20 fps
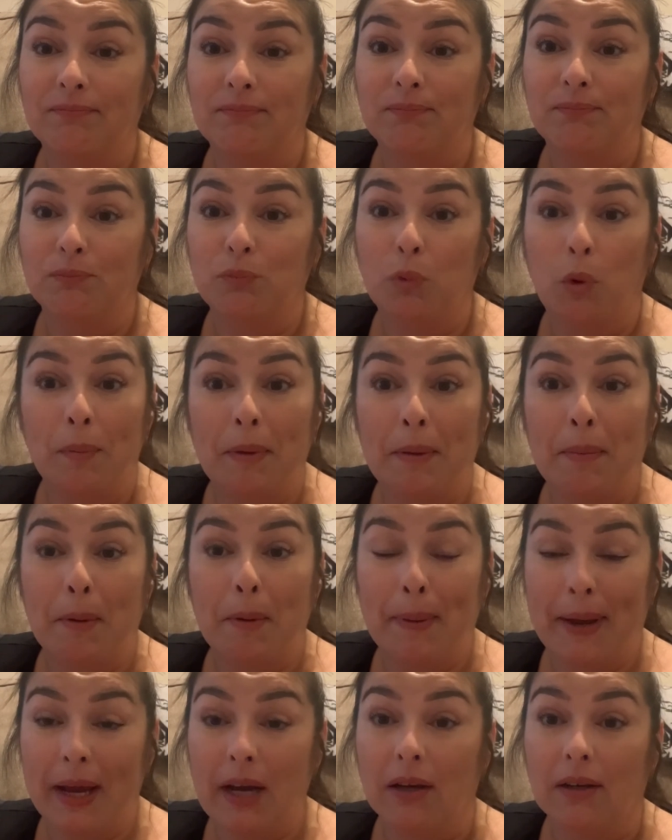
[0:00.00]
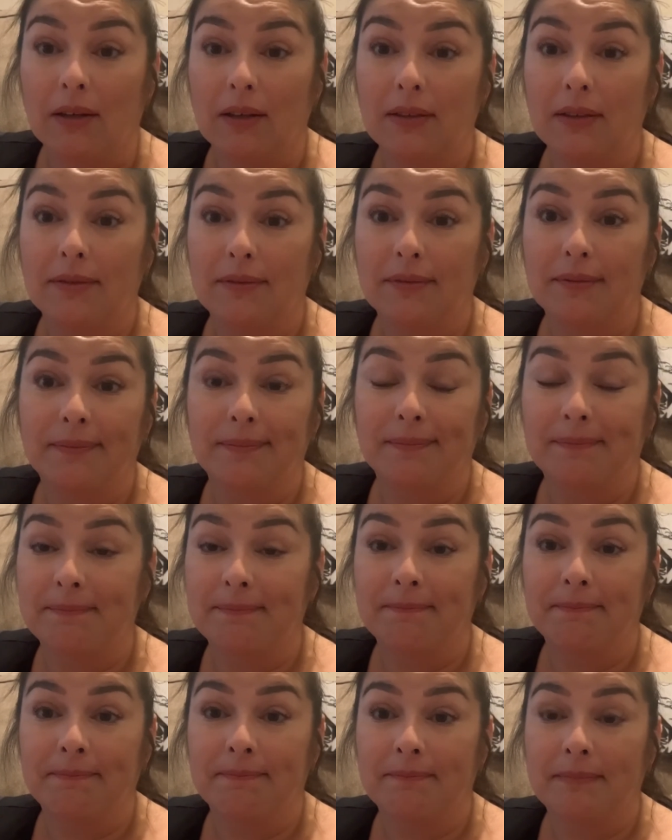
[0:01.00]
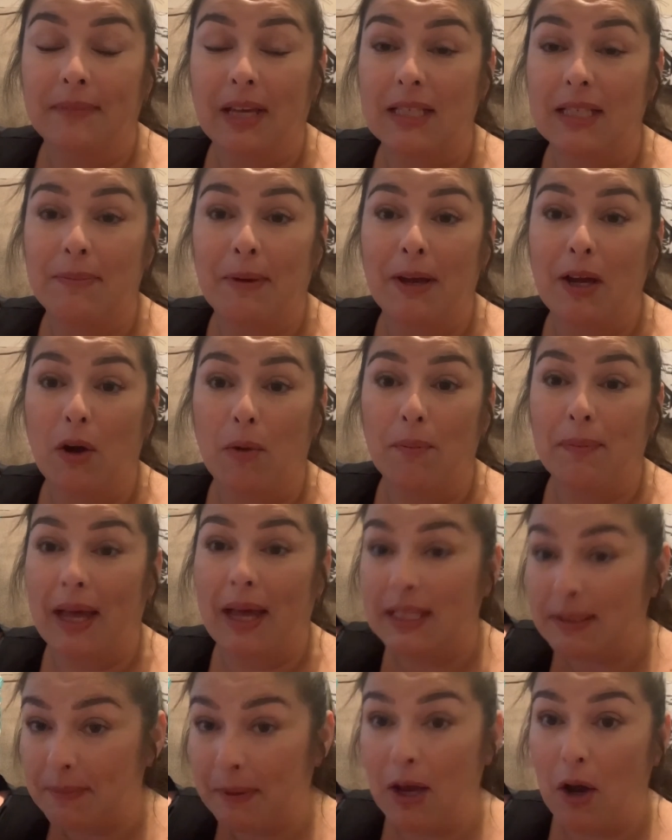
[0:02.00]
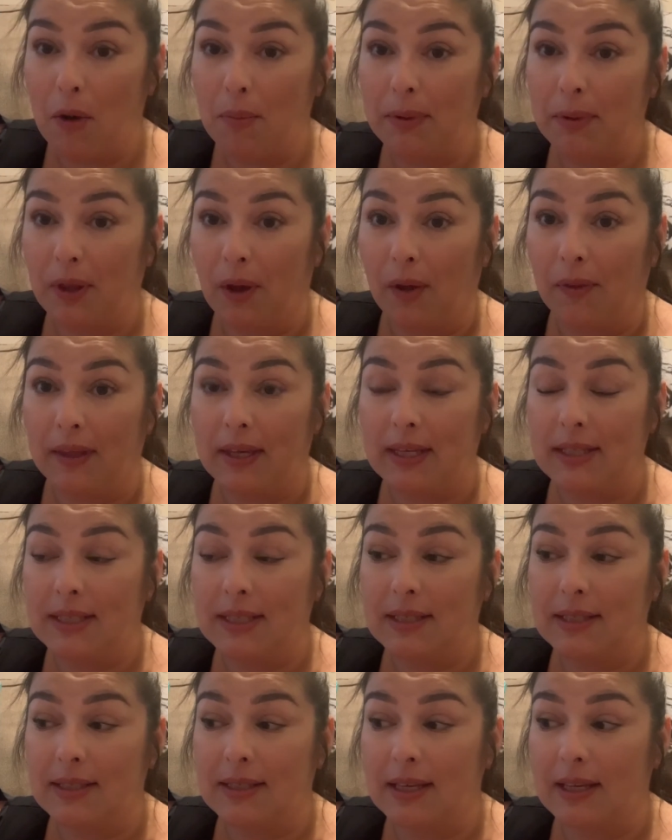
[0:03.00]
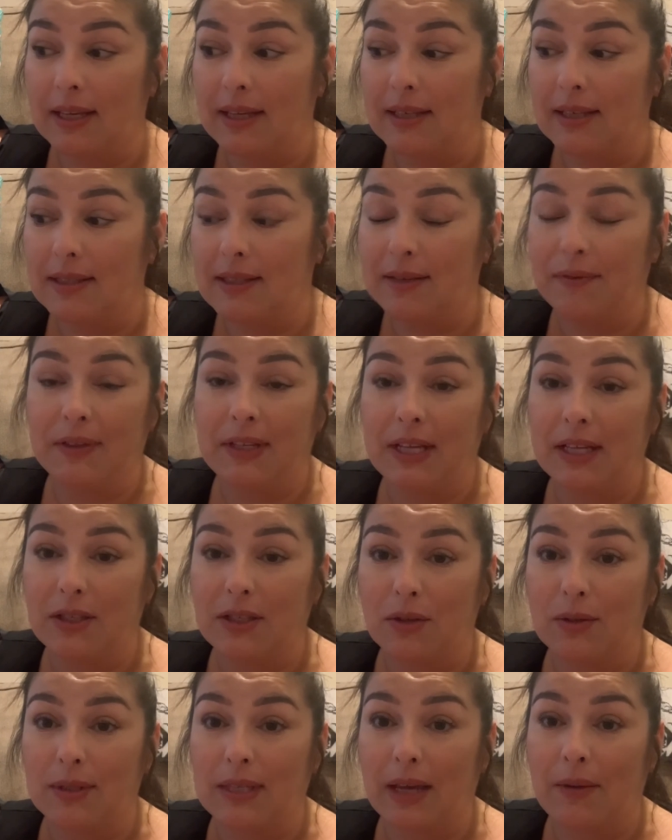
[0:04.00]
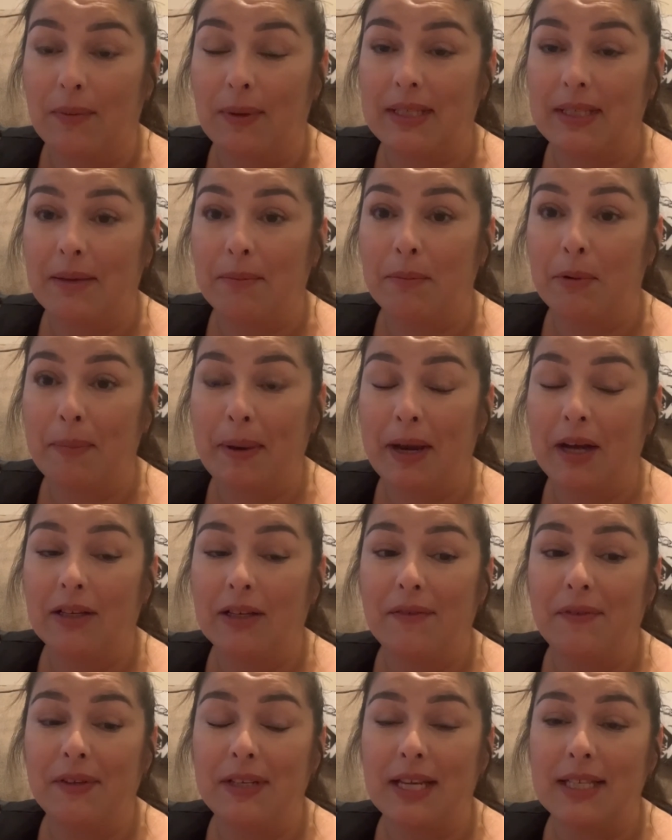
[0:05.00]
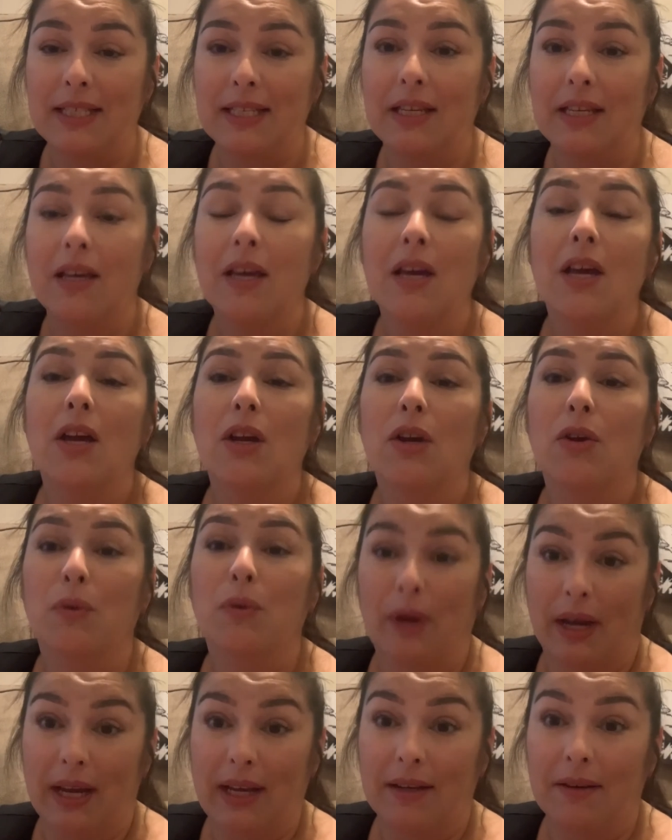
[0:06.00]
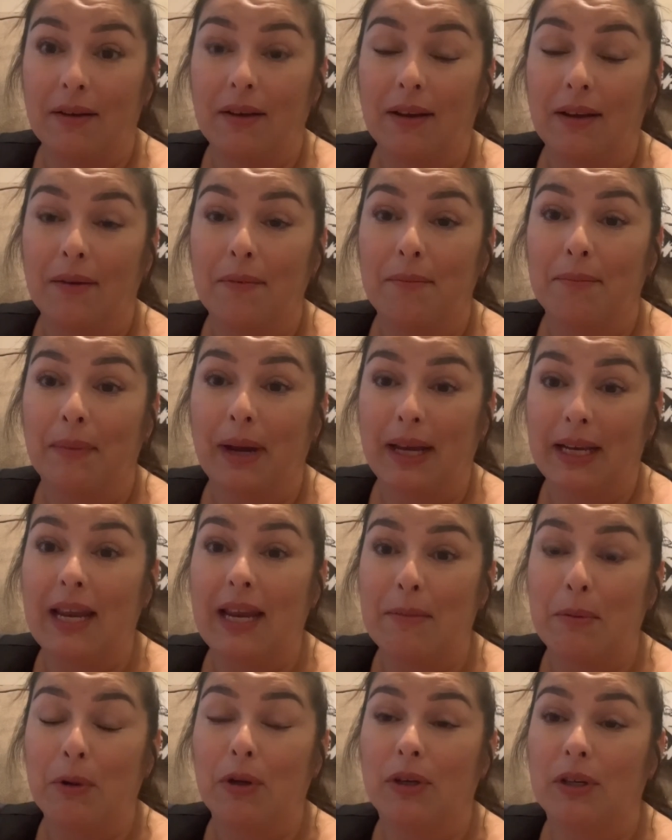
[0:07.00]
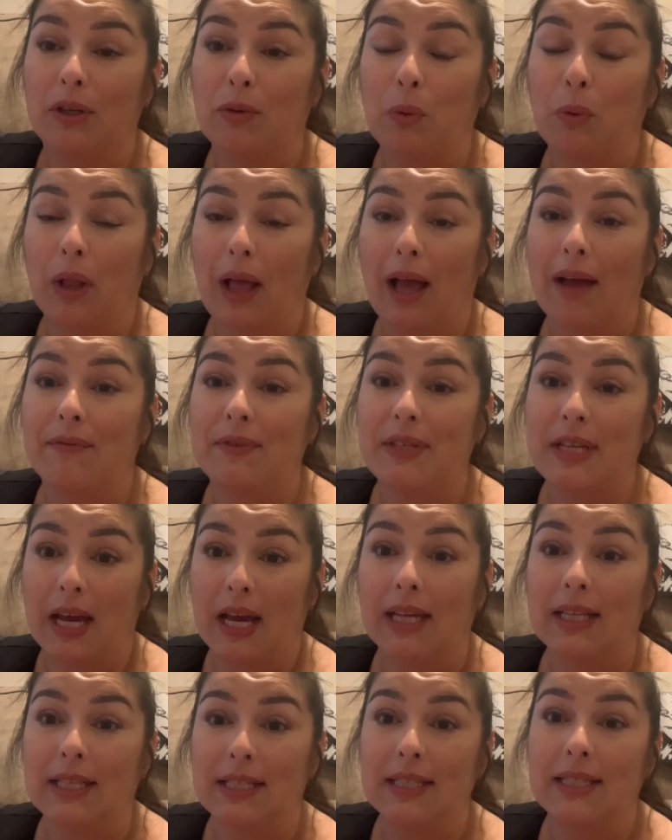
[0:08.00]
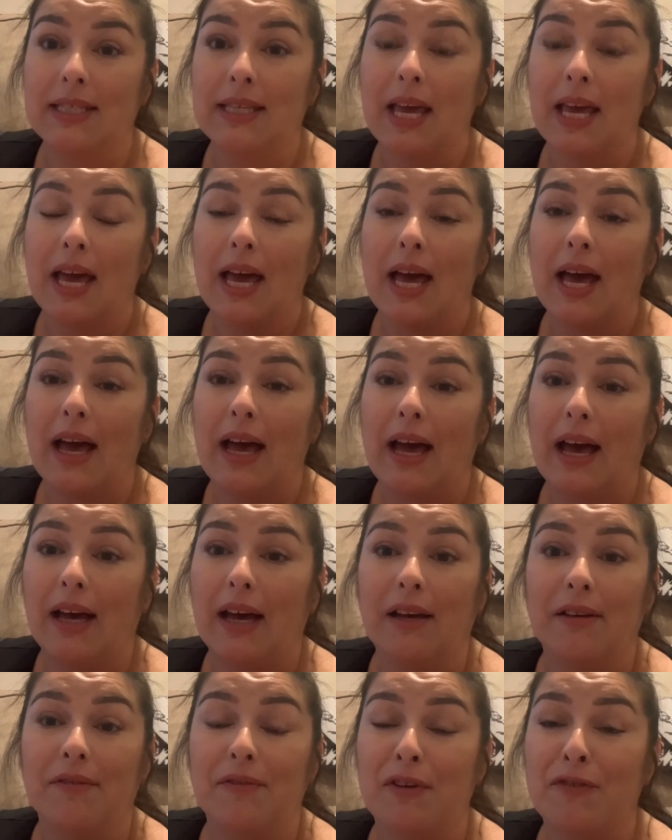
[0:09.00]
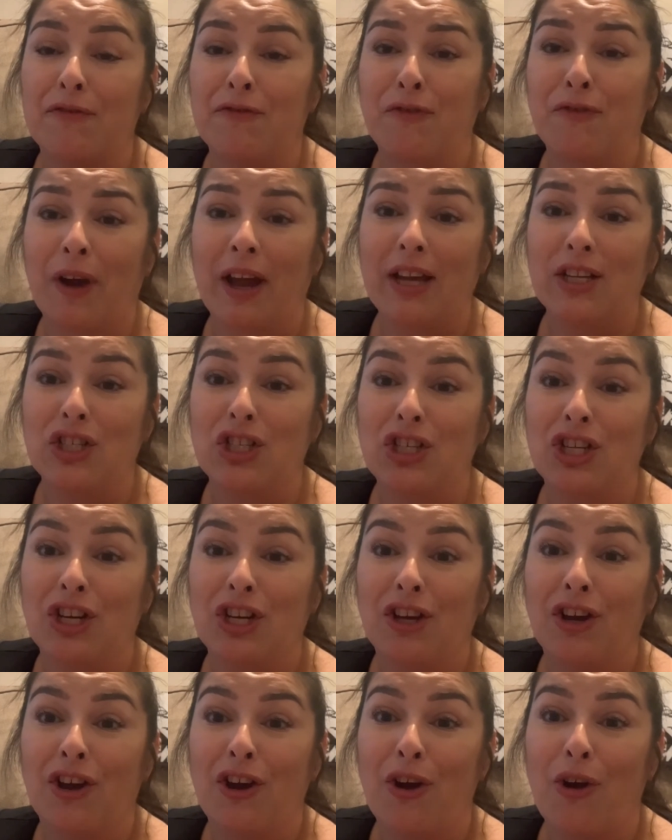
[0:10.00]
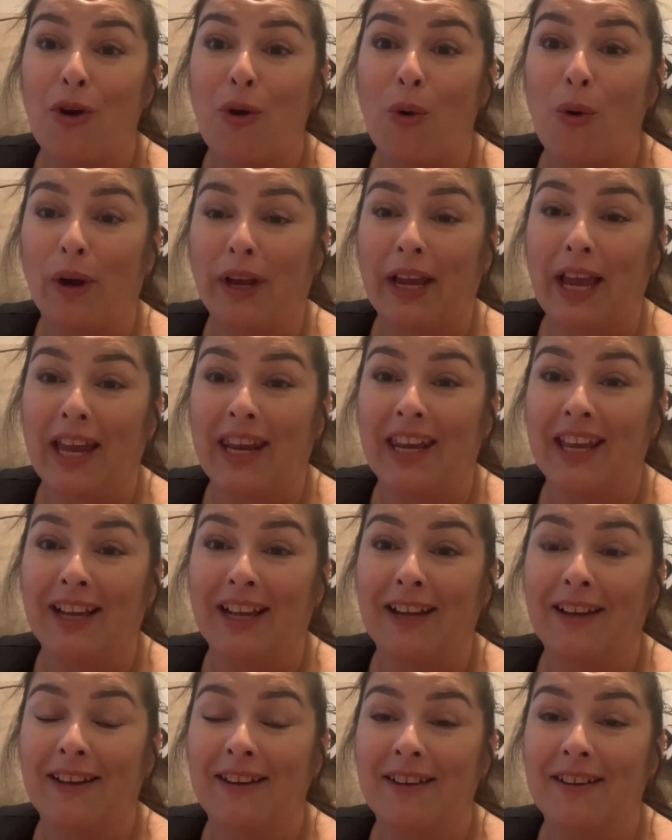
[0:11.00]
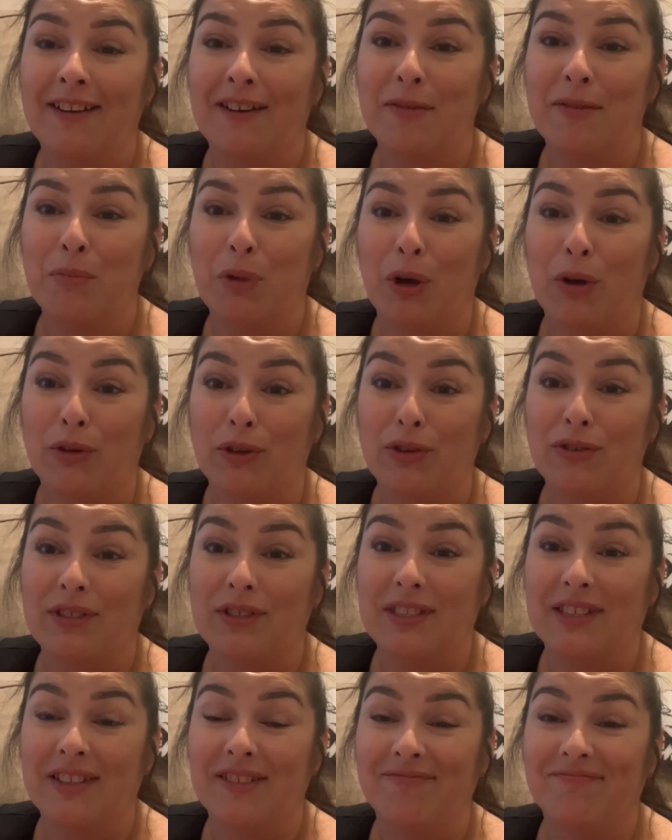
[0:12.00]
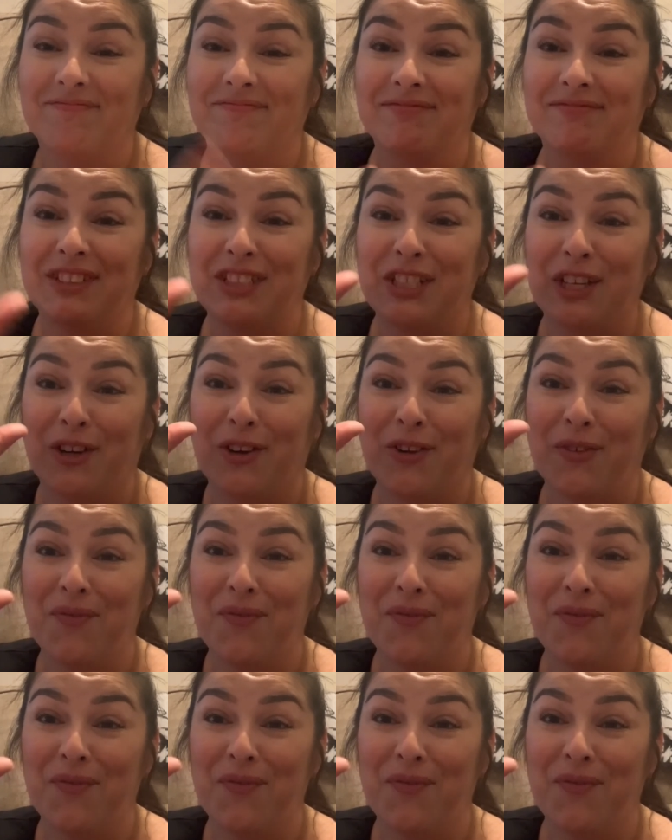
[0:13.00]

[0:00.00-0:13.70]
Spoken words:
we'll be prepared. That's my hope. That's my hope with all this, is if it does go sideways, I'm prepared. And if it doesn't, great. My neighborhood will have tons of fresh, organic produce. So